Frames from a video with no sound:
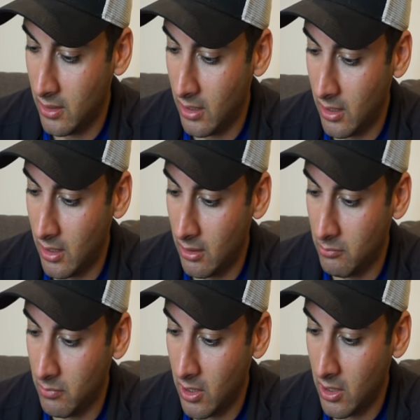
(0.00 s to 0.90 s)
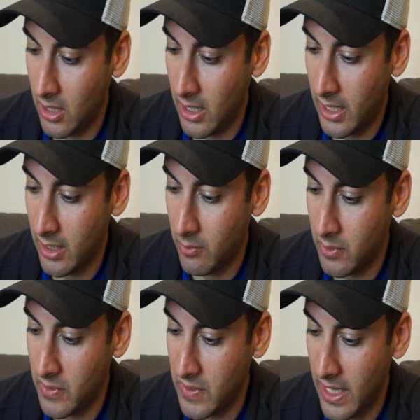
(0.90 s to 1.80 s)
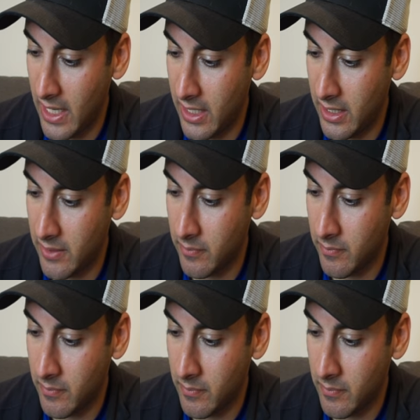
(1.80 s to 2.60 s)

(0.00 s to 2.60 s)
Um, our high was at